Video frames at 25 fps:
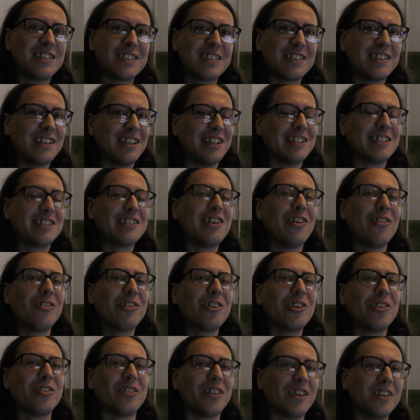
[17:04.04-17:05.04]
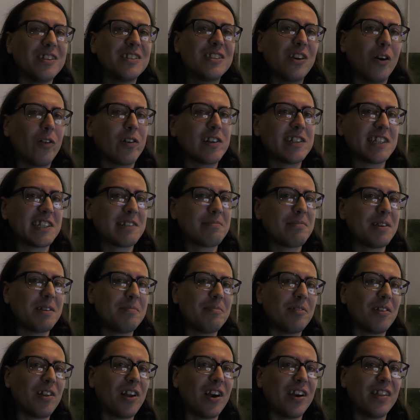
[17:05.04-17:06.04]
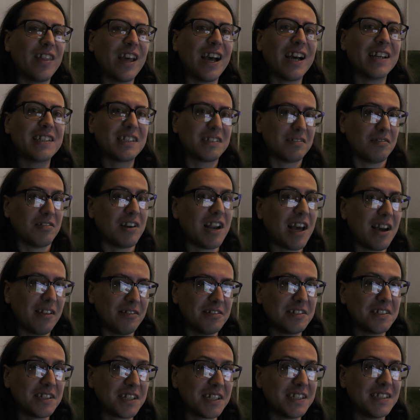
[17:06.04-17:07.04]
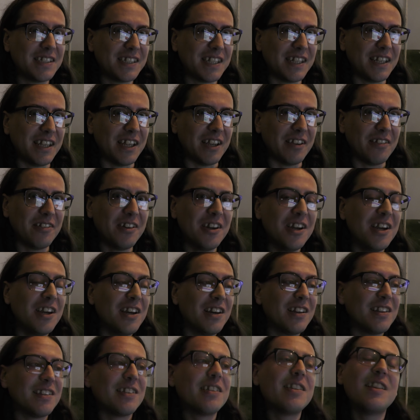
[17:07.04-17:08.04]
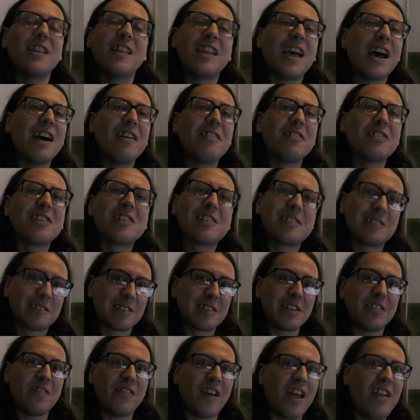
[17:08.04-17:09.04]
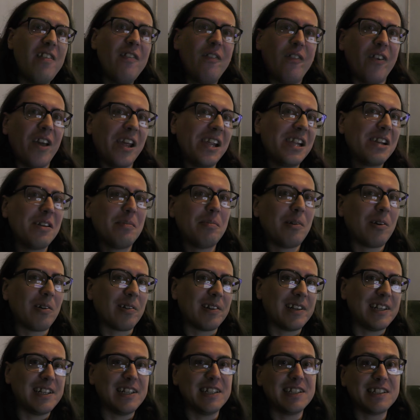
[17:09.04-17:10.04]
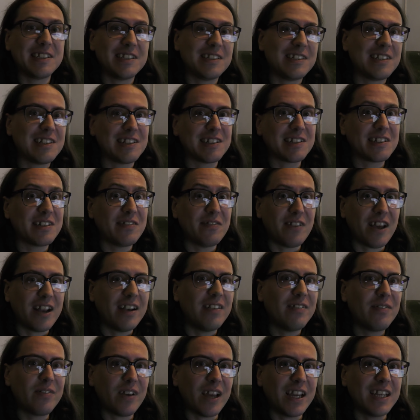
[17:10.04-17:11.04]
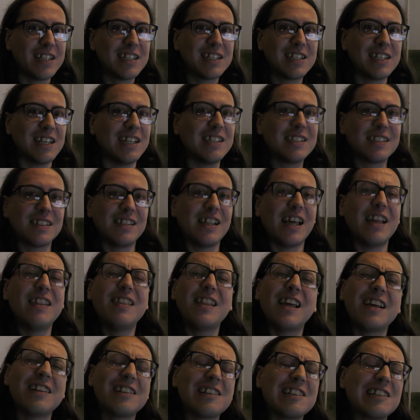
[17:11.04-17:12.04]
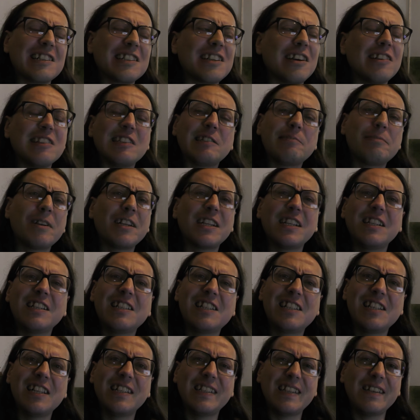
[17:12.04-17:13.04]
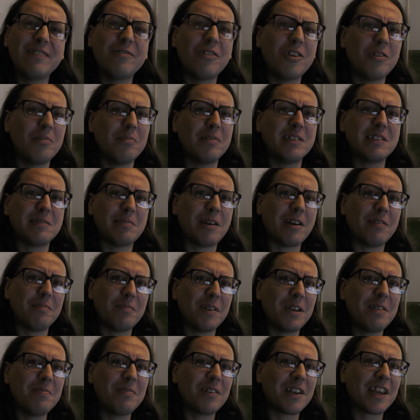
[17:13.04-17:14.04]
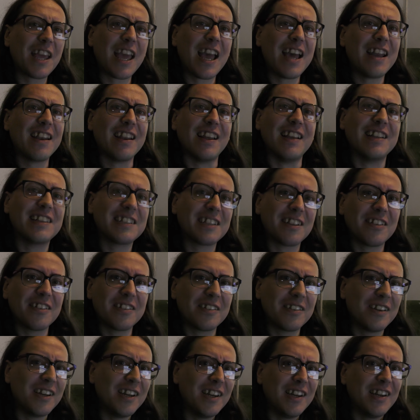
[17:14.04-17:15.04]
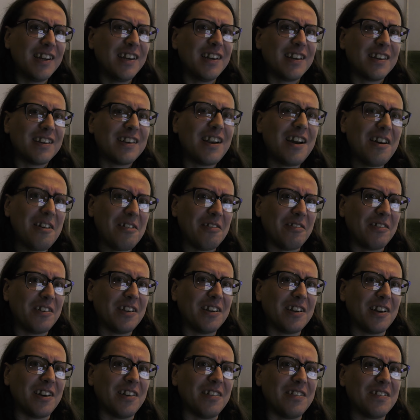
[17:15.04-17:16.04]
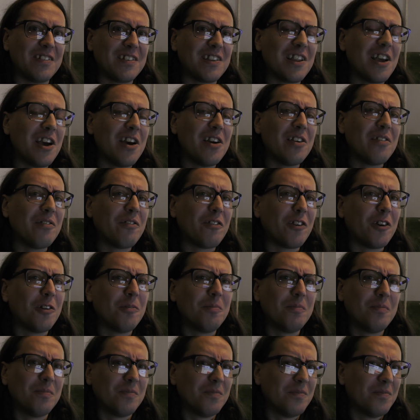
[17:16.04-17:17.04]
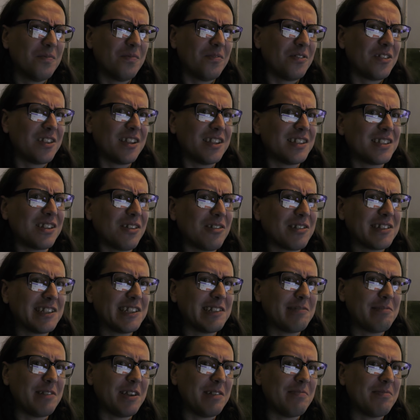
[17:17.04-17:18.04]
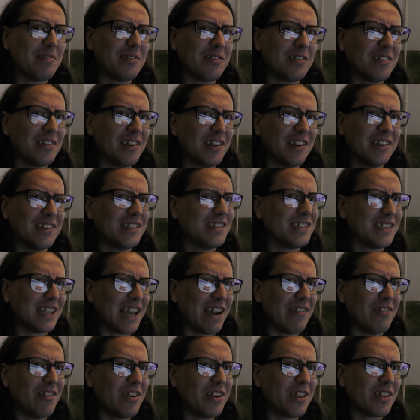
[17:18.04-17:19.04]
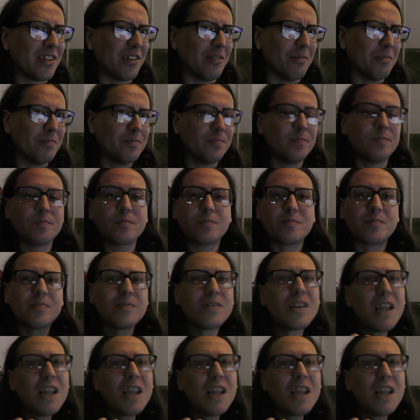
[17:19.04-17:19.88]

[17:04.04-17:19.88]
and it's not good that toxic people like that are allowed to continue, and they'll just invent fake apologies and just invent fake shit, and then they'll just start spreading shitty rumours about people again. It's like, no, you know, learn from the toxic people and get rid of them.